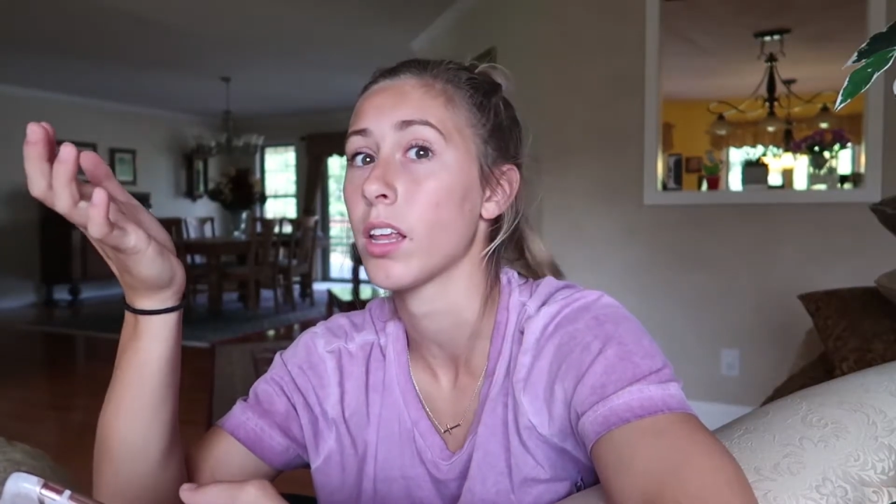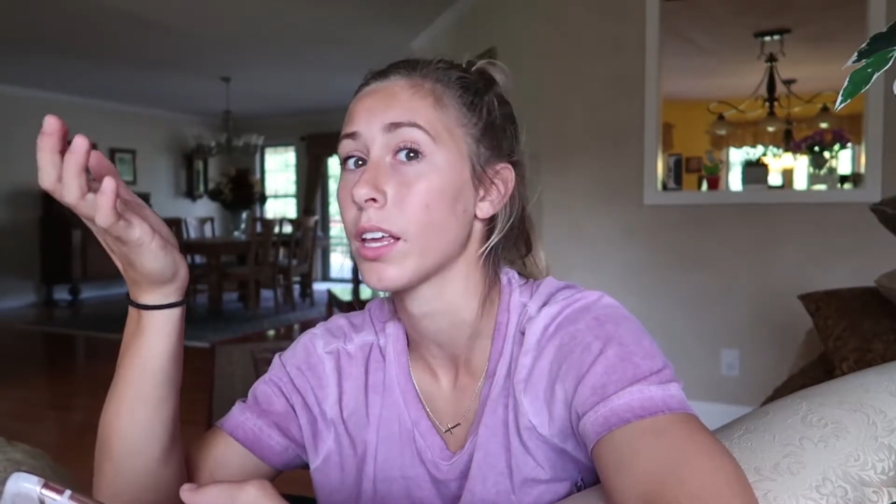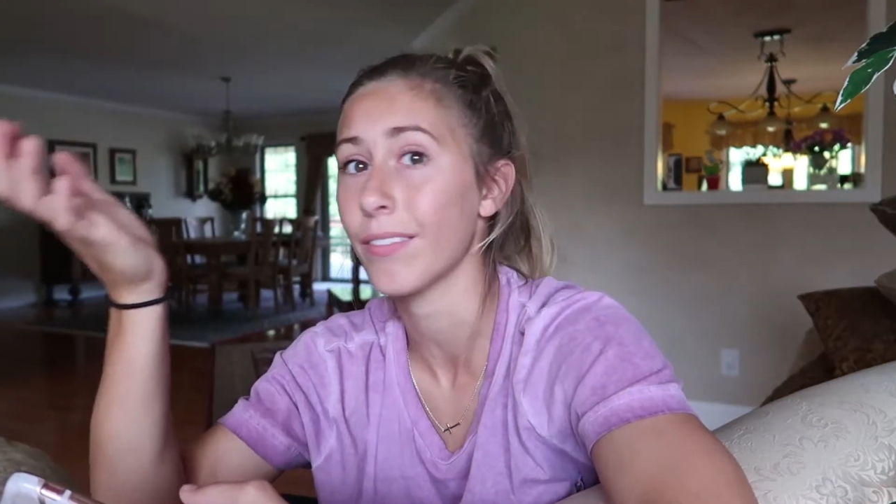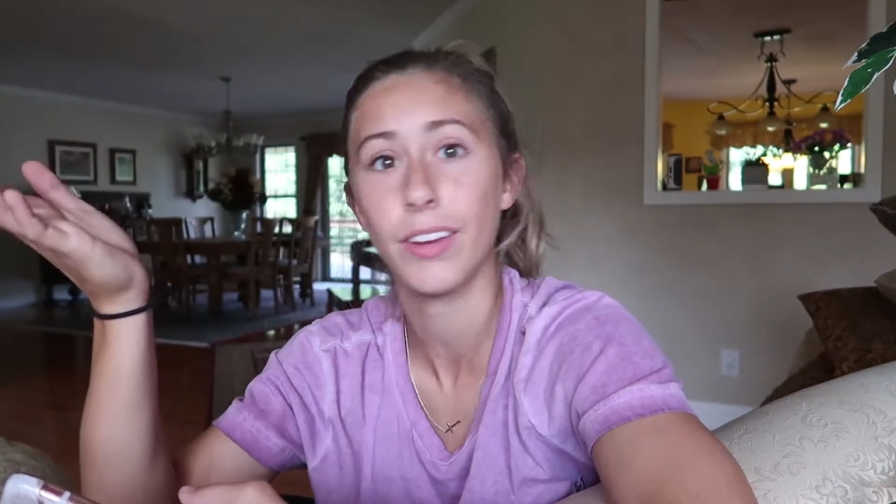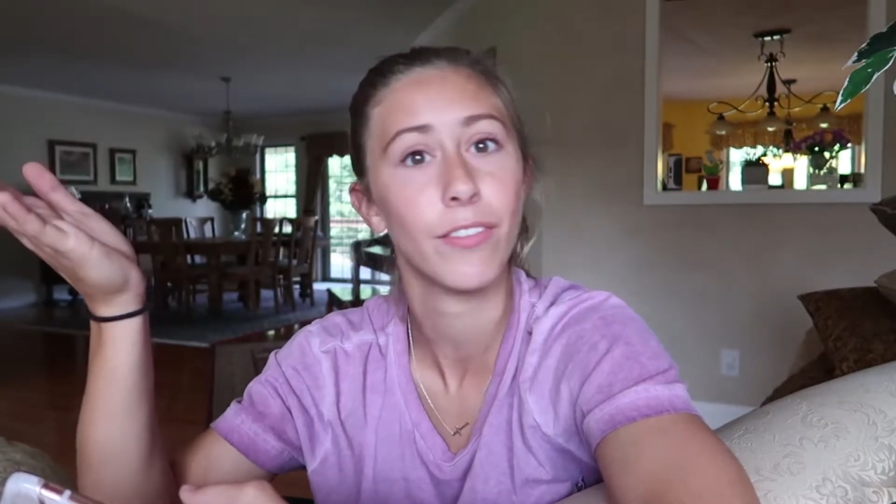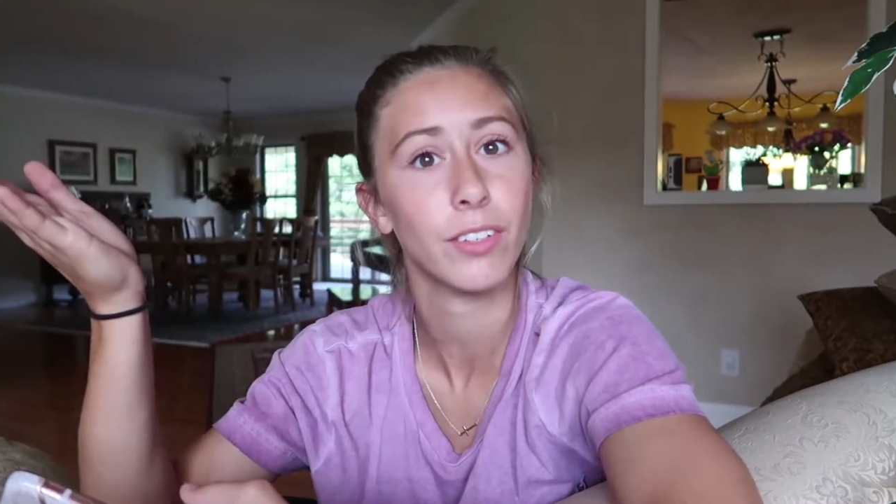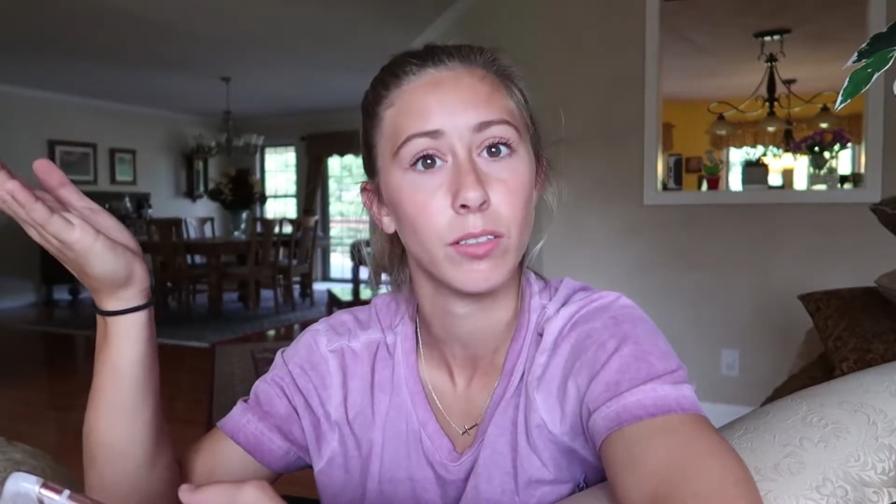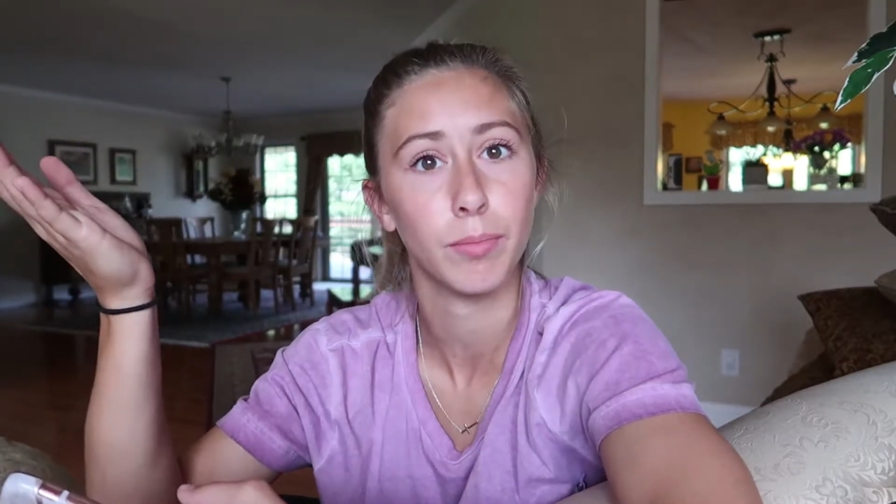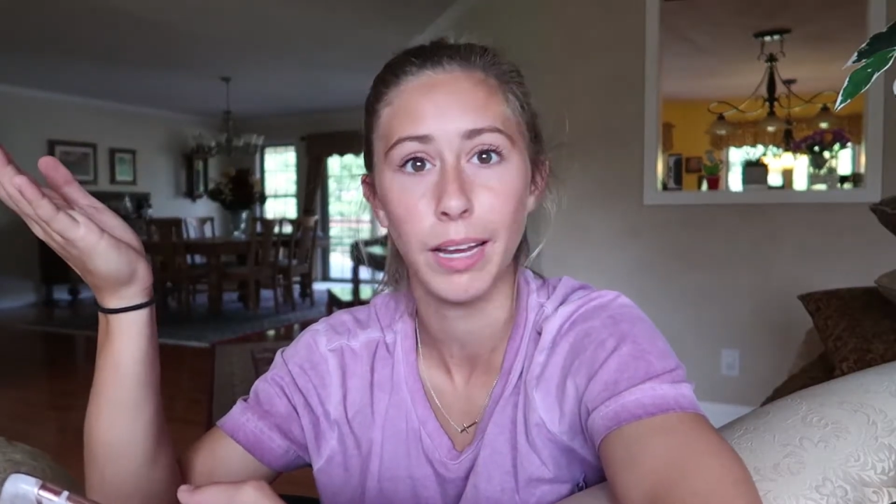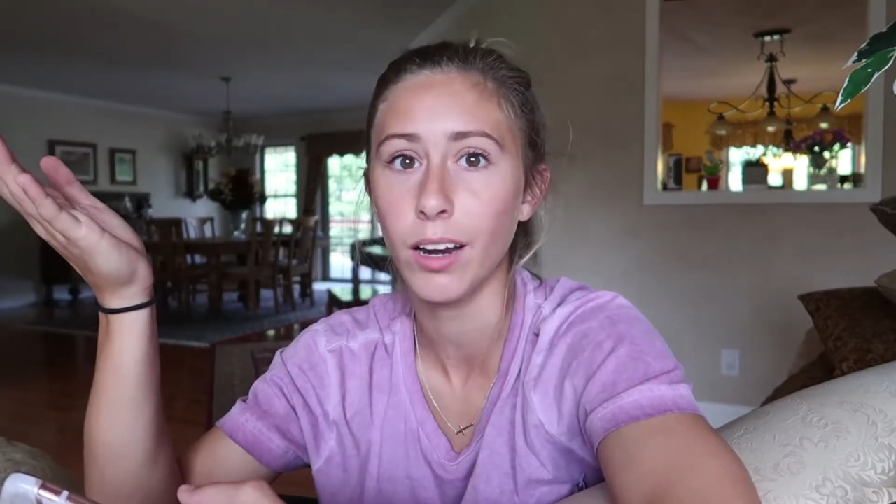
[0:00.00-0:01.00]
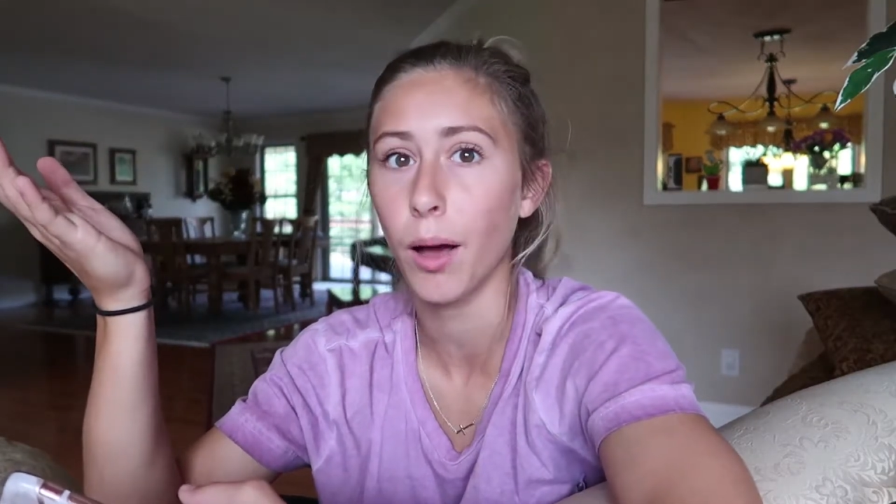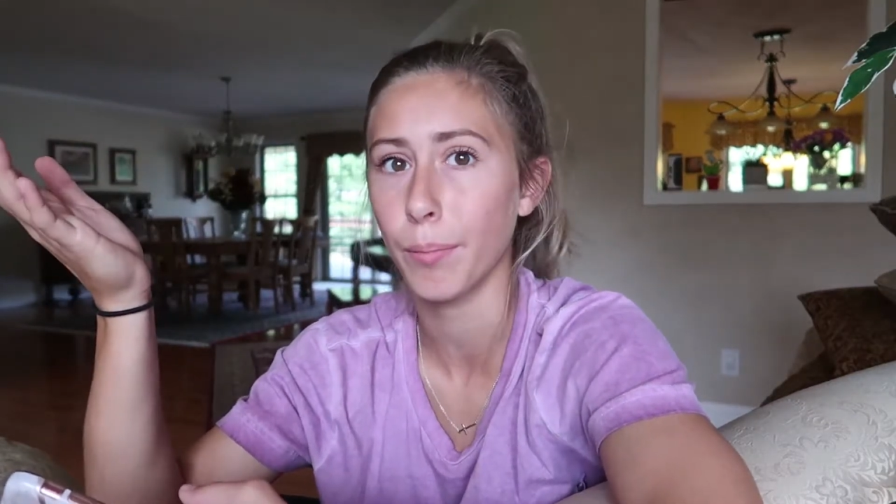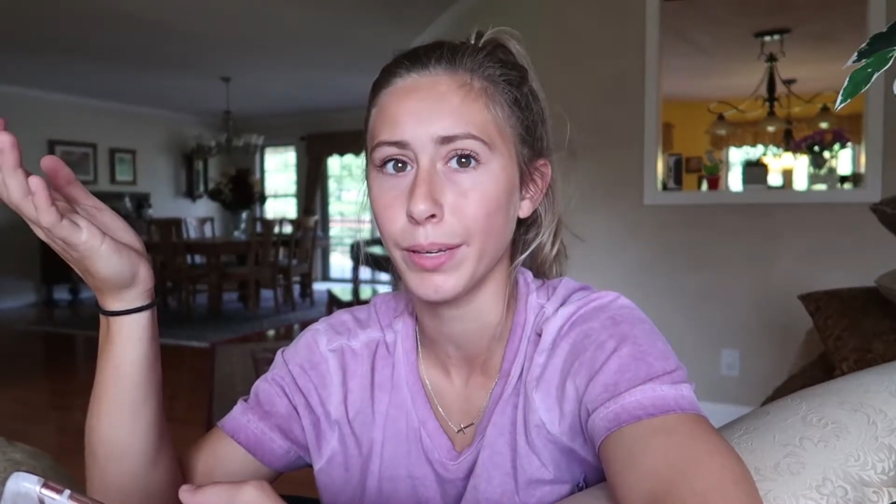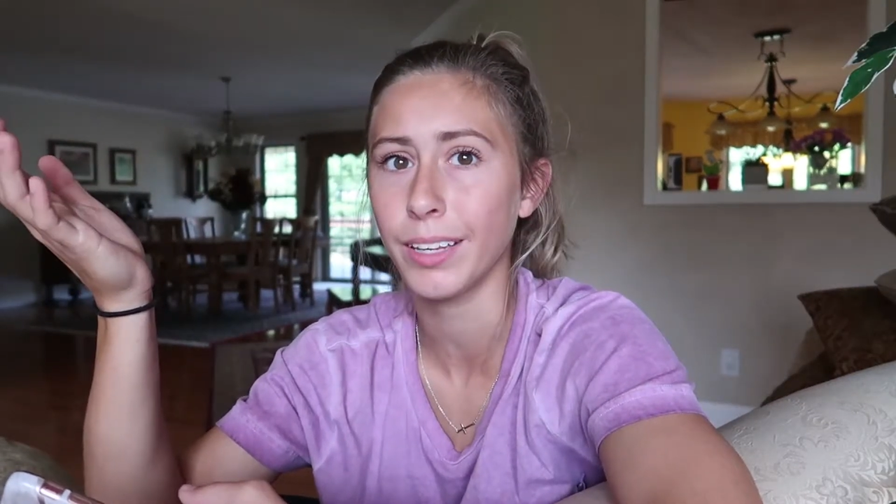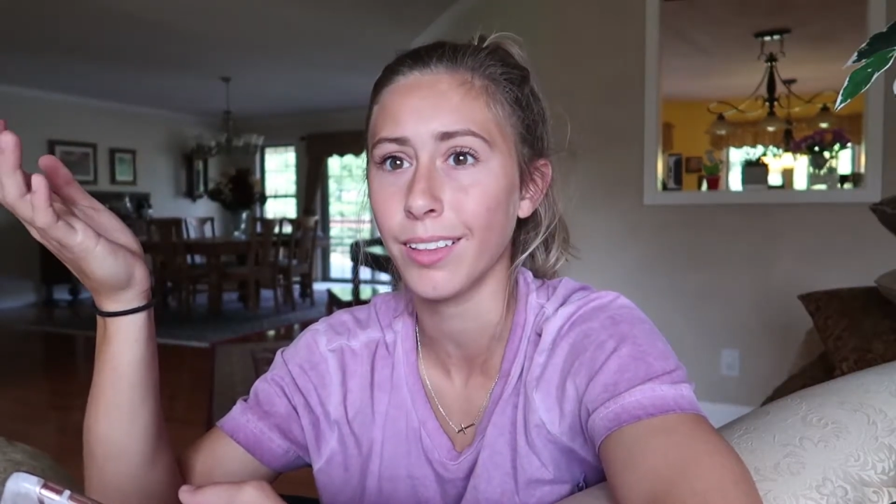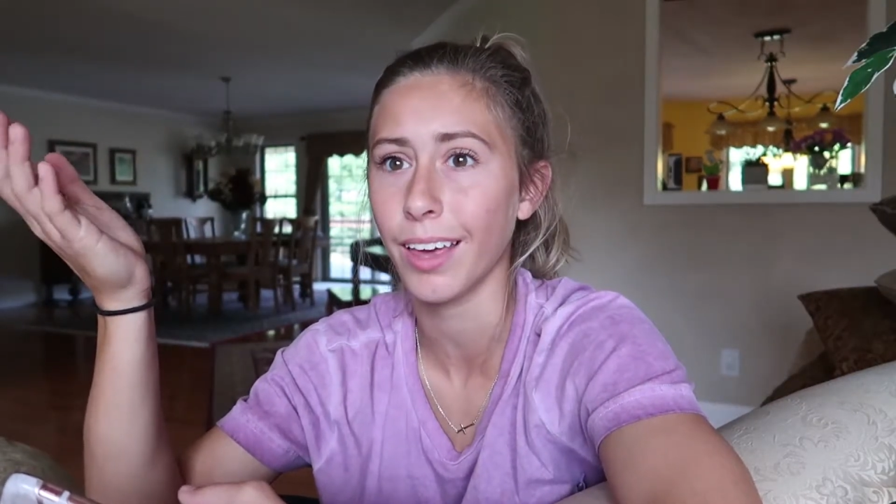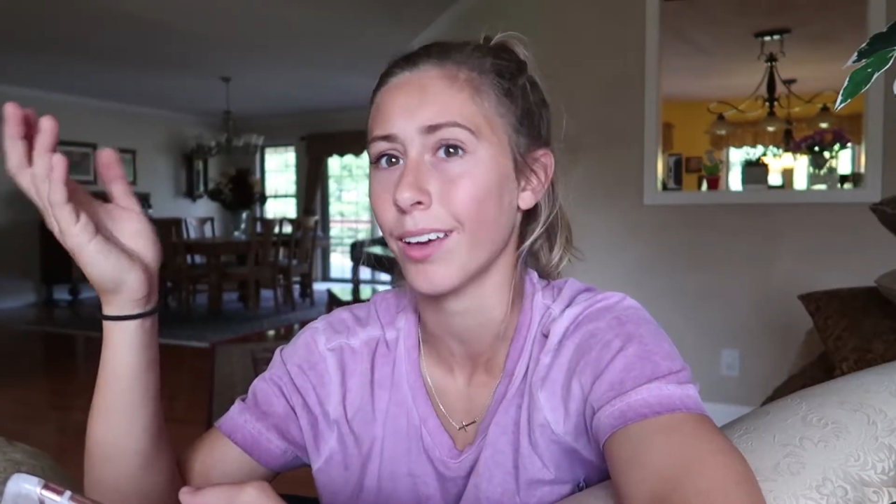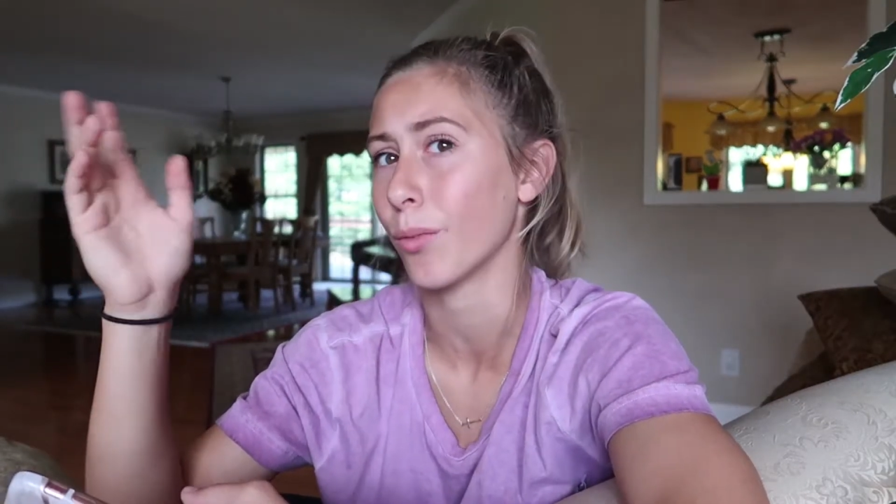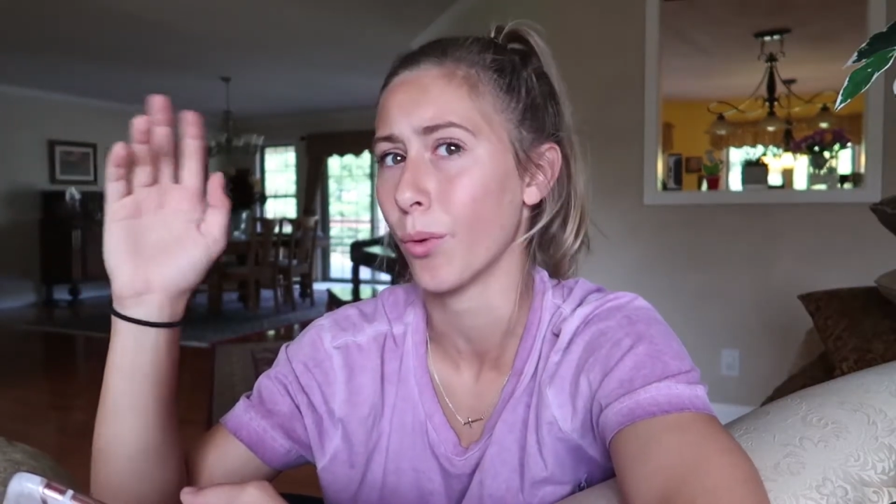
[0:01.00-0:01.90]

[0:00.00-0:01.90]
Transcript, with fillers: Even if it may not be like